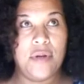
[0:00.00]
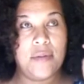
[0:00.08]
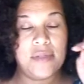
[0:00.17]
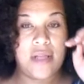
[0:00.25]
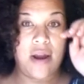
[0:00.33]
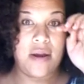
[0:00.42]
And I'm
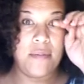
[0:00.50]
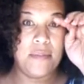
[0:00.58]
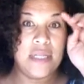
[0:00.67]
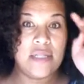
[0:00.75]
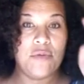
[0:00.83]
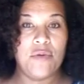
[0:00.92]
sorry I'm
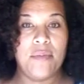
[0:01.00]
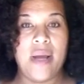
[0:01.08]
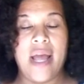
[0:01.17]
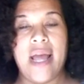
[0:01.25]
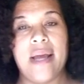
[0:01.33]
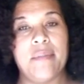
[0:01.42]
messing with my
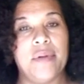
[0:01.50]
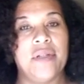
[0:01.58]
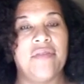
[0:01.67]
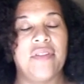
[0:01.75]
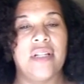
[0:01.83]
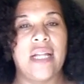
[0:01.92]
eye, but
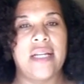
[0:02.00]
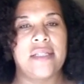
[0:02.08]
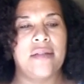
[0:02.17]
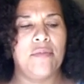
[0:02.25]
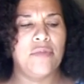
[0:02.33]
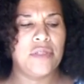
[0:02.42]
it felt like
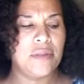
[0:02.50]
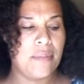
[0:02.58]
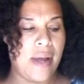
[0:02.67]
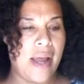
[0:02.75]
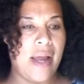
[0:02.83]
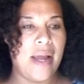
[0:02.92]
something was in
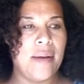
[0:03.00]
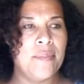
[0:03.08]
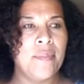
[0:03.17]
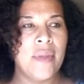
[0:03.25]
my eye.